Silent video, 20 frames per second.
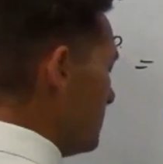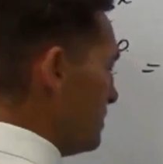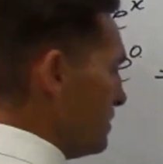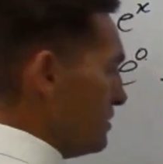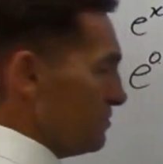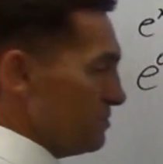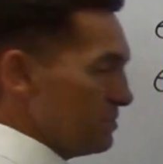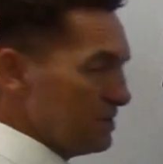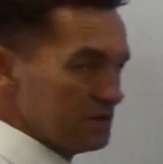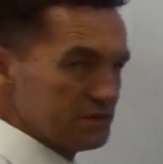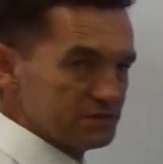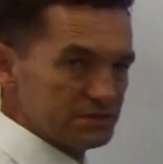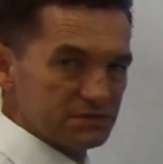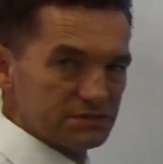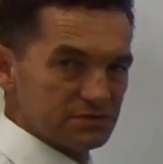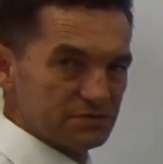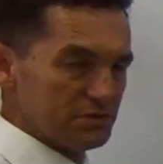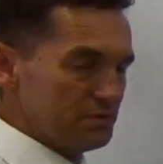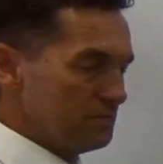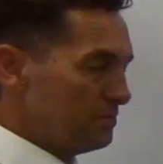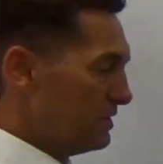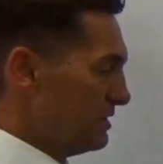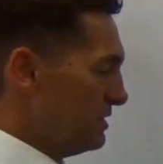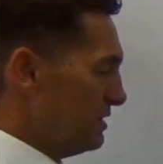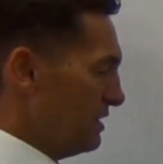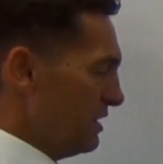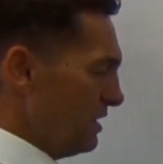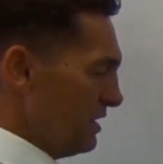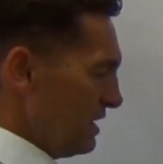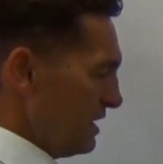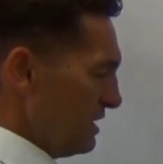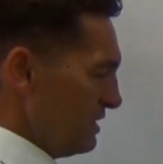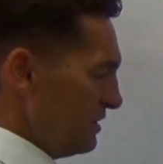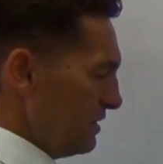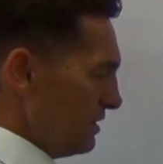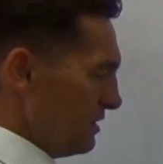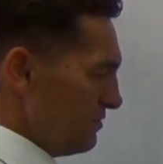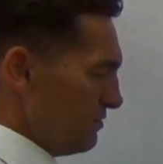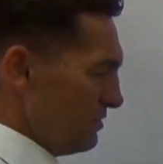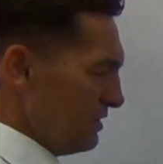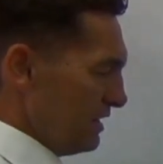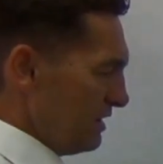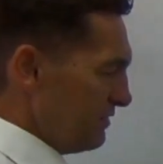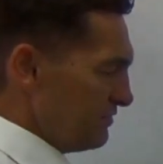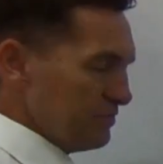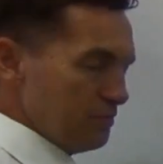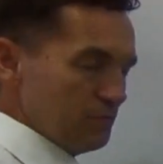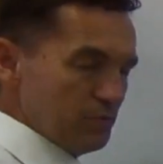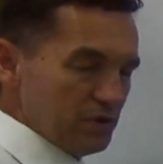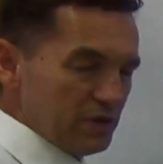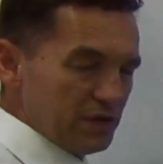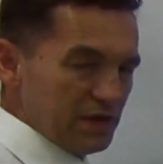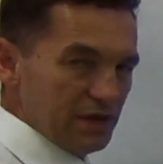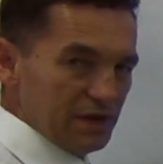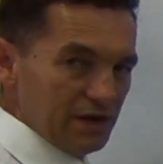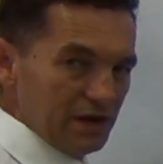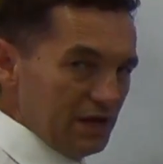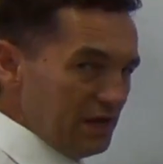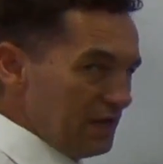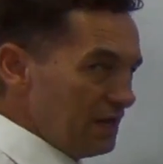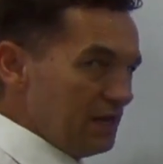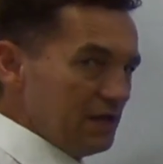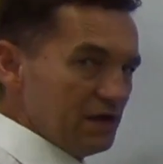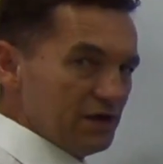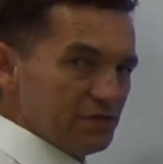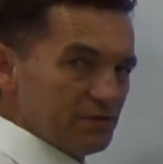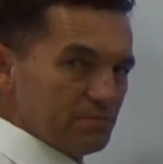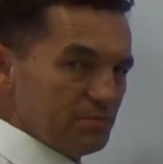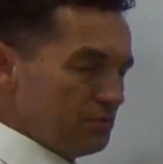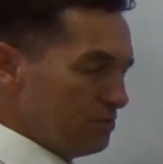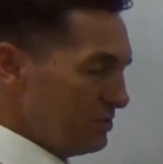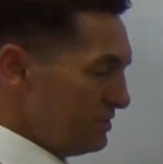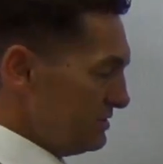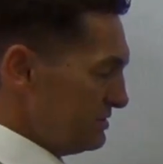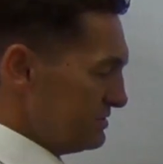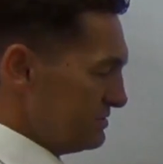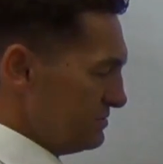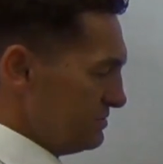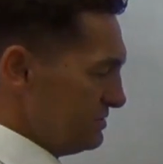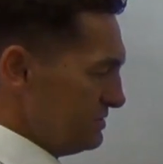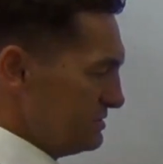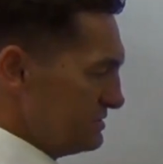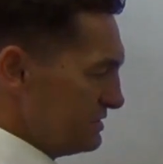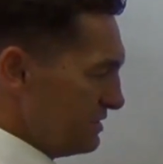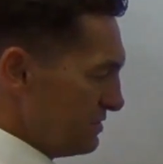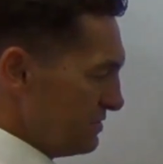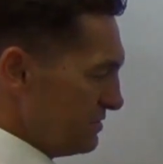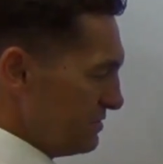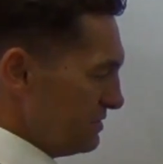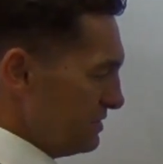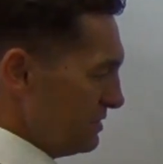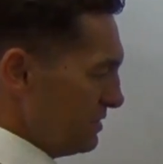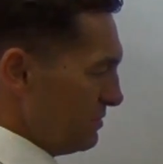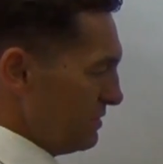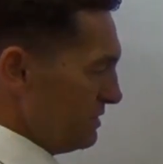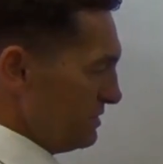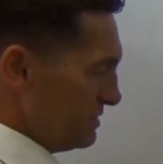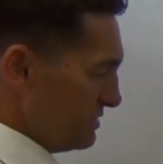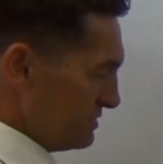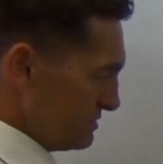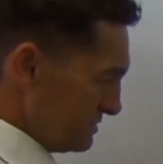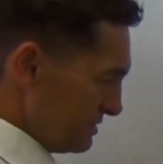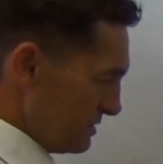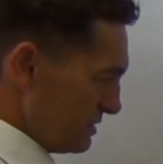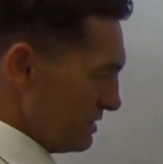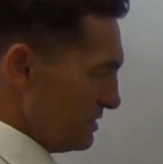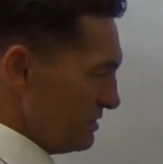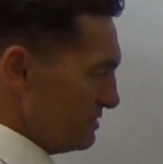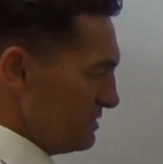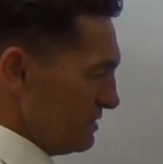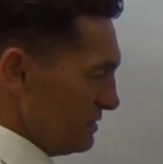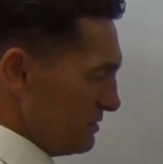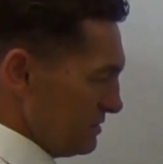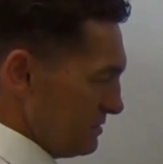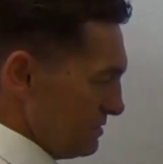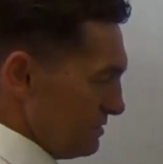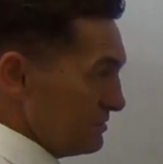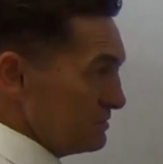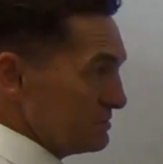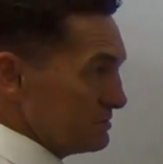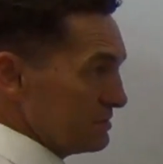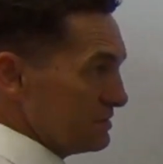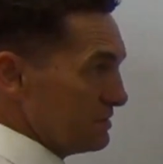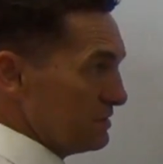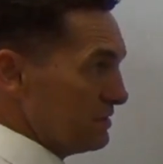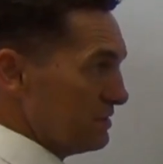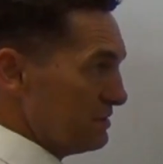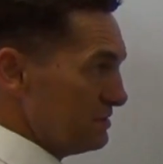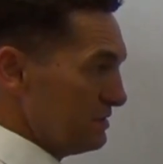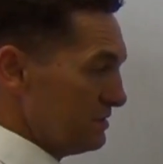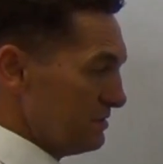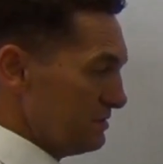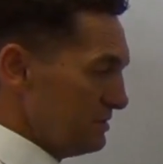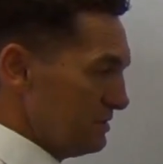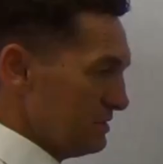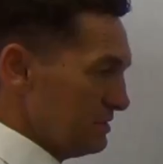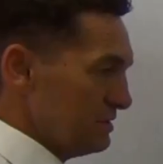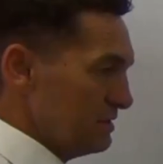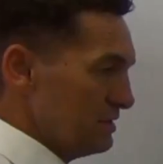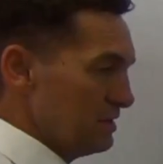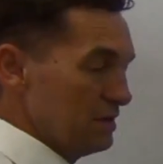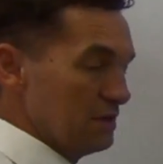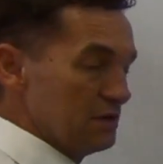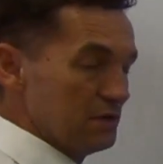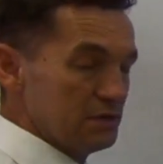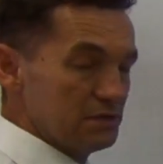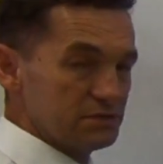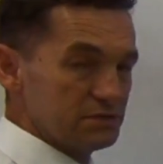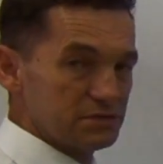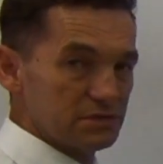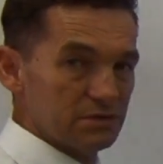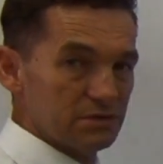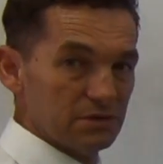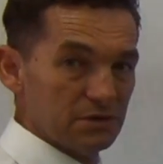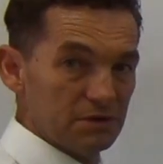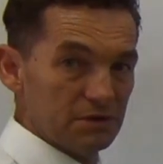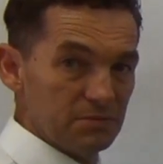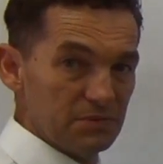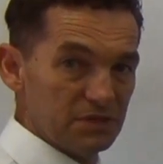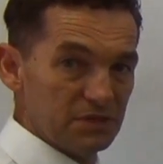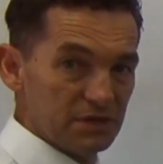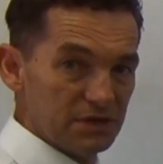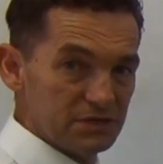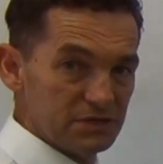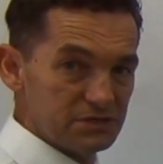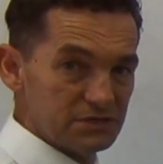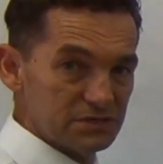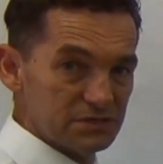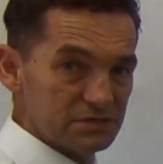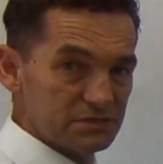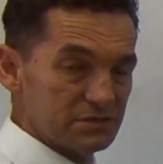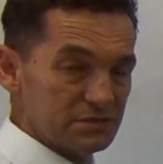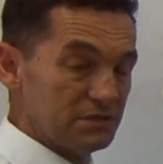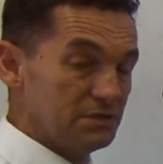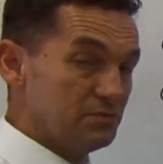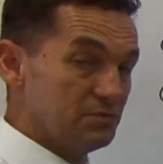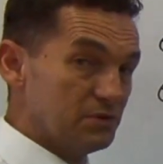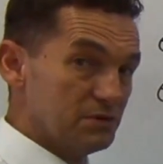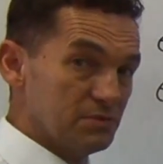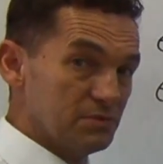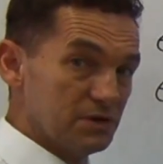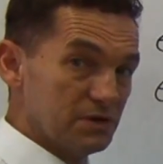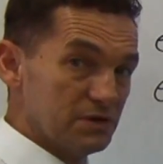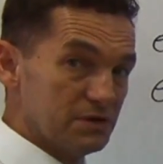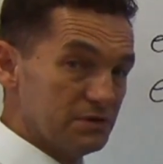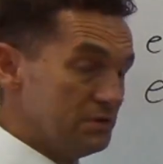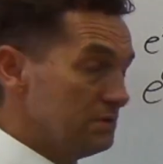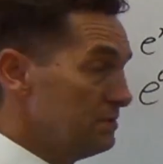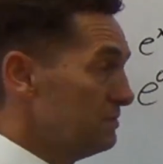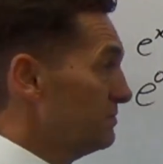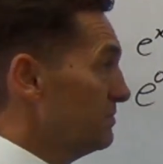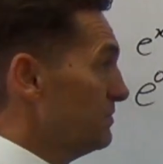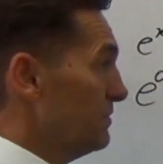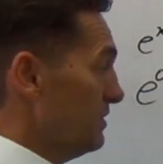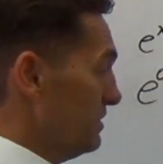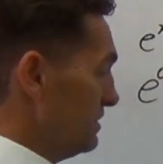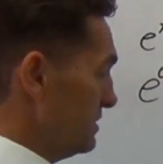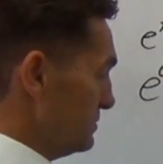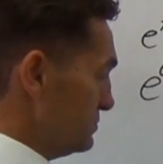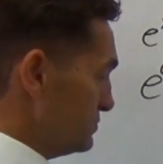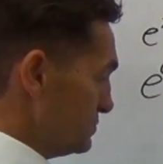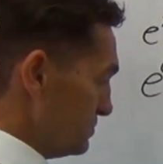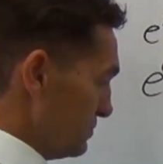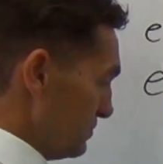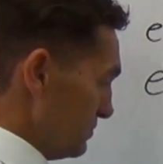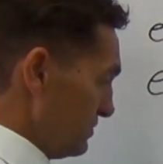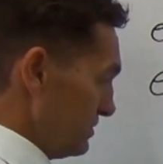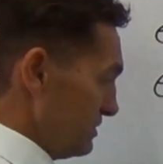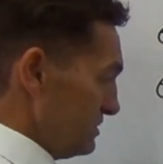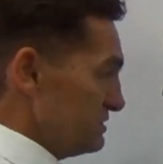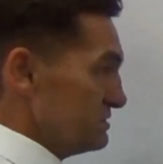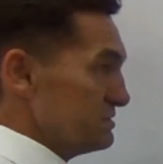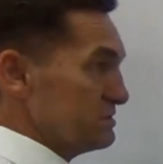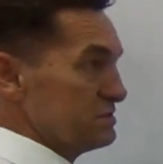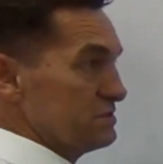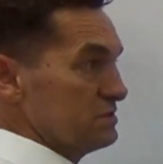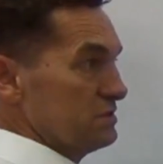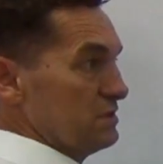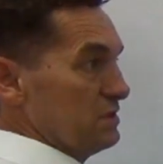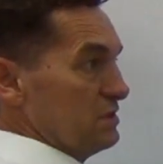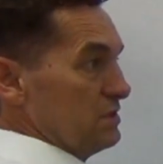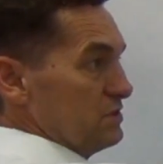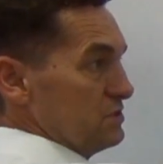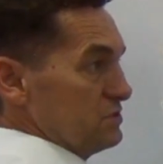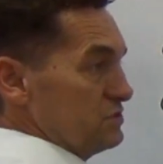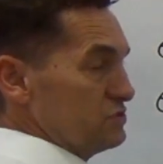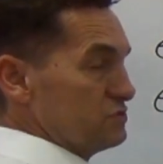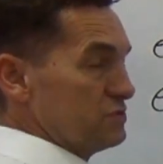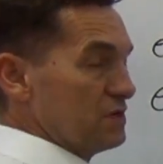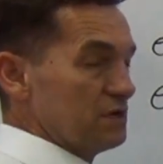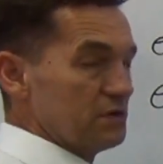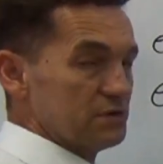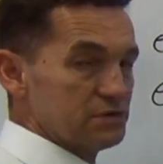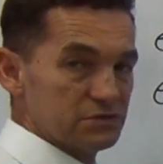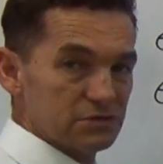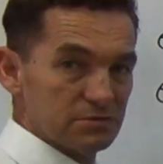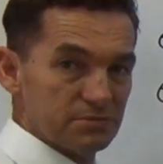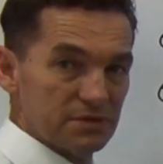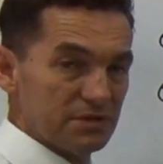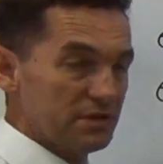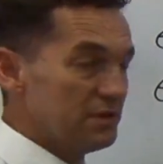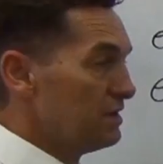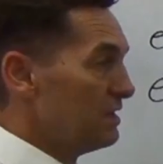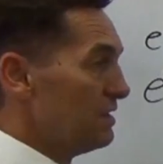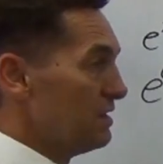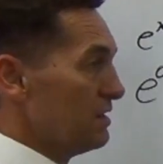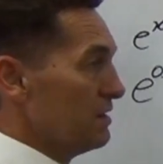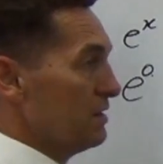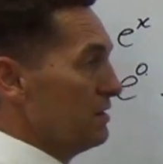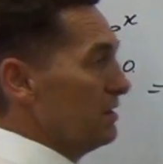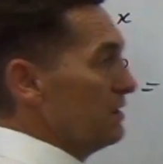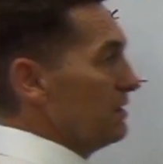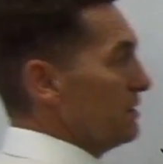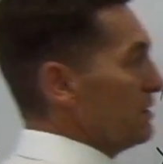that passes through 1. And you don't really have to work out any other points on this other than knowing that it's going to go down there, it's going to go down there. So I'm in the HSC, what am I going to do? I'm going to draw this straight on top of that.